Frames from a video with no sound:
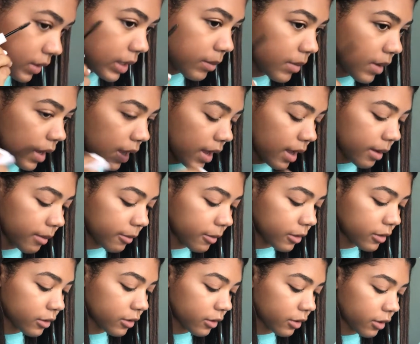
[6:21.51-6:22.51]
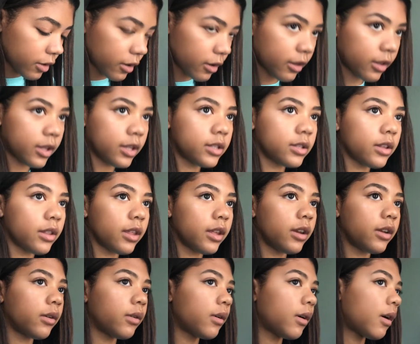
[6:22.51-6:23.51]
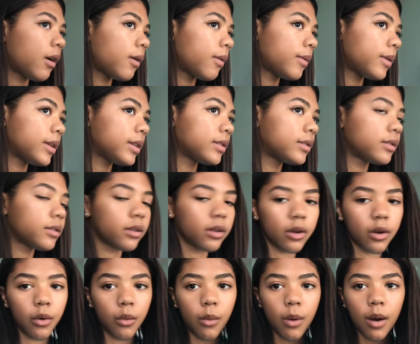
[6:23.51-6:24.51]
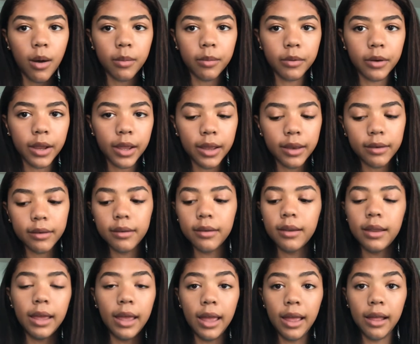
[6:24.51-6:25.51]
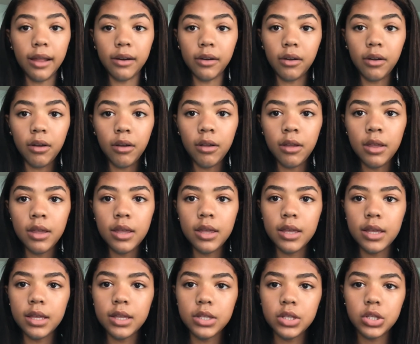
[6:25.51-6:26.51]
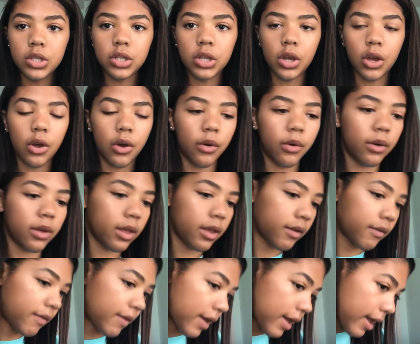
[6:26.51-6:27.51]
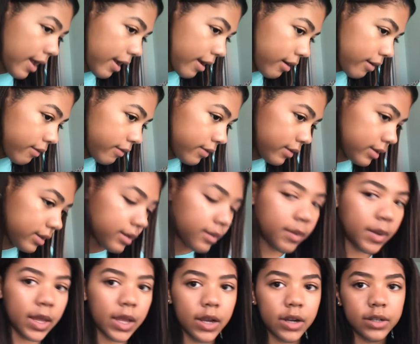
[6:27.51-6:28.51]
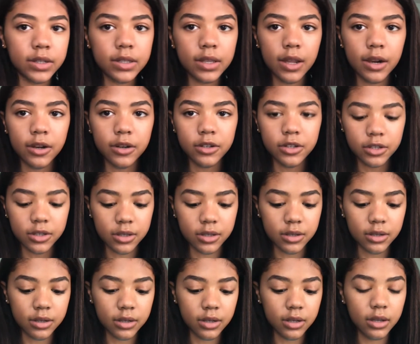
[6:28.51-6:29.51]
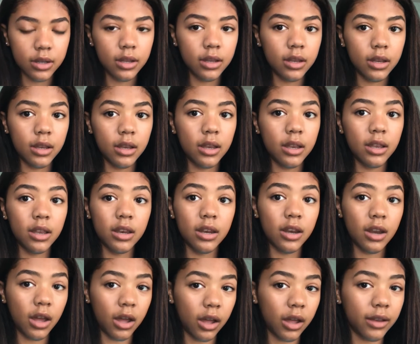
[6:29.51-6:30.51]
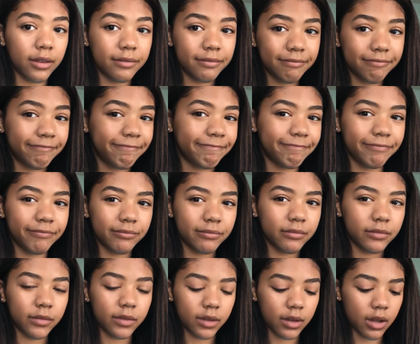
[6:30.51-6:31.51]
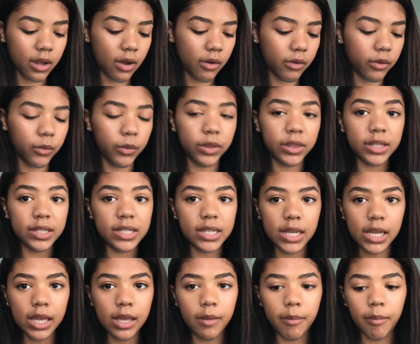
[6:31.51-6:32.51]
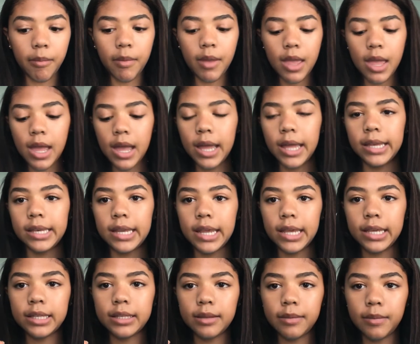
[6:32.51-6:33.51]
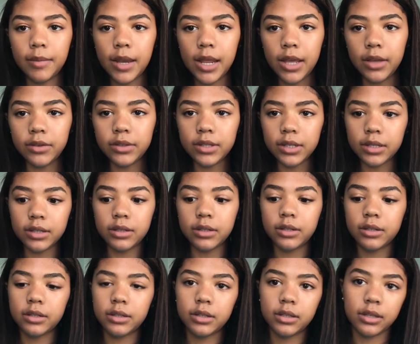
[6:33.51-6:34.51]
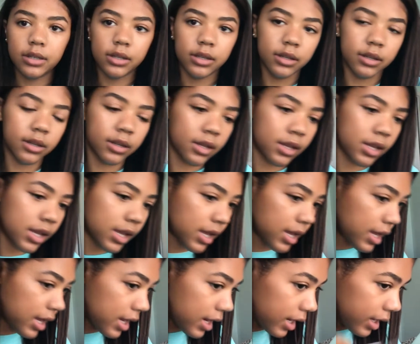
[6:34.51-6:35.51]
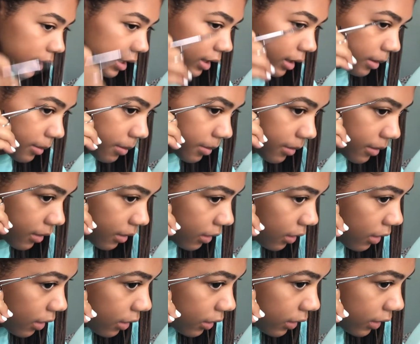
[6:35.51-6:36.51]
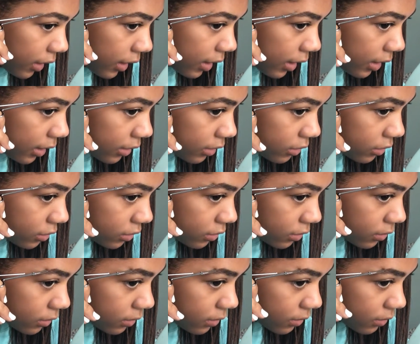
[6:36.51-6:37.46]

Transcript: My eyebrows are curly, so they don't always cooperate at all. So if I have some hairs that are just not going with the team, I take some nail scissors and I clip along the edge,